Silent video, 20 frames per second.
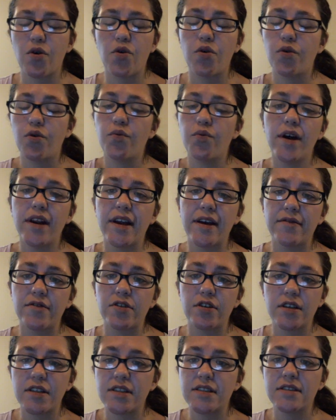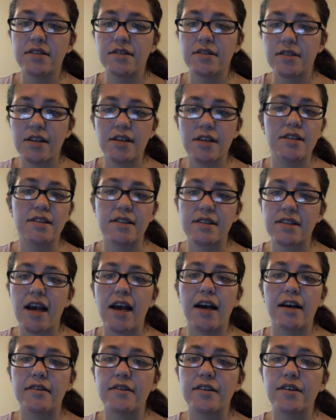Or whatever. It's
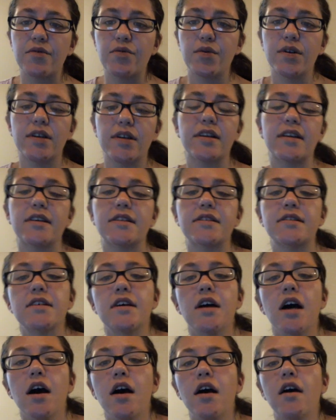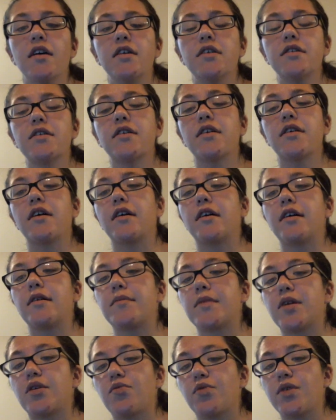exactly what it is.
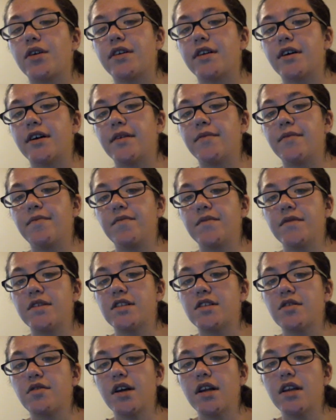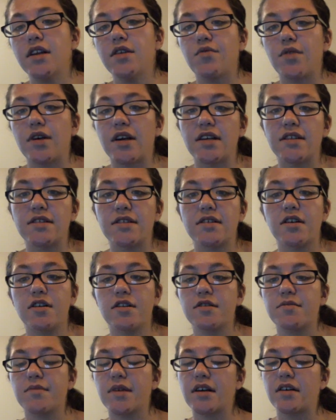And whatnot. So anyways, on
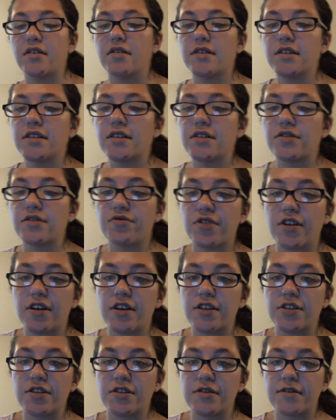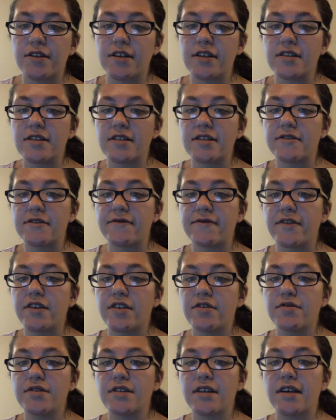to my introduction, because this
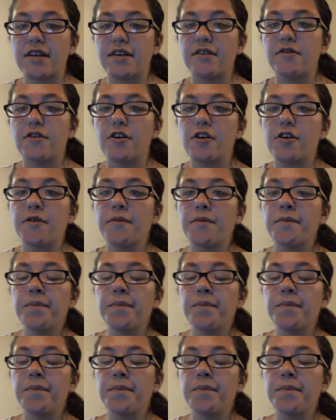video is getting long.